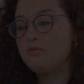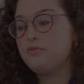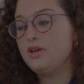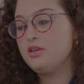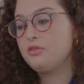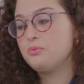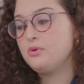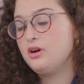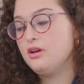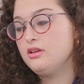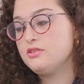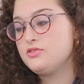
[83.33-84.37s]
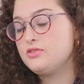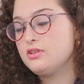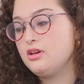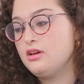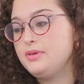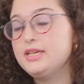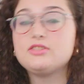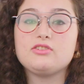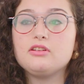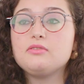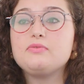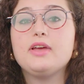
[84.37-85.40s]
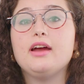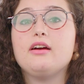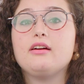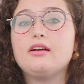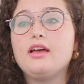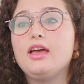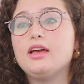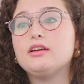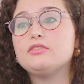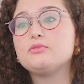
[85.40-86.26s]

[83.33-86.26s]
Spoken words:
Faith was based on fear and